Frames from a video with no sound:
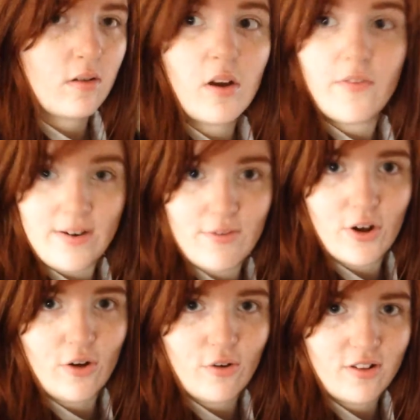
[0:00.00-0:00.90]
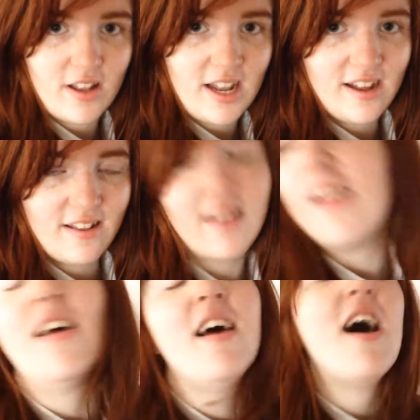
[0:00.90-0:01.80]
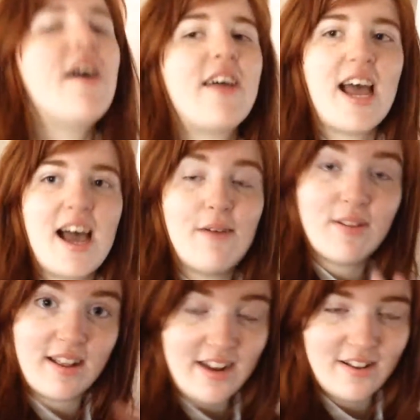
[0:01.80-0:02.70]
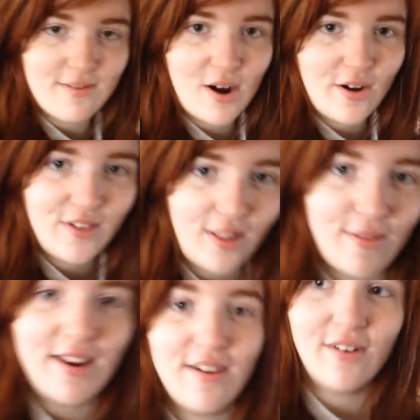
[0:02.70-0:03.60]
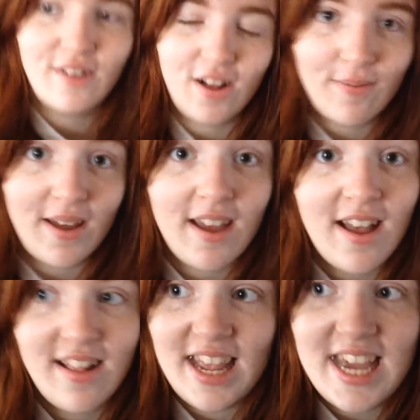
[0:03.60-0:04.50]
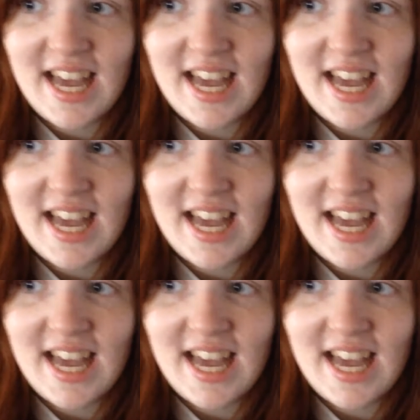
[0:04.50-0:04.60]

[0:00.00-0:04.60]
your favourite Hogwarts class. Okay, I will see you tomorrow for the Sweeney Todd cosplay. See you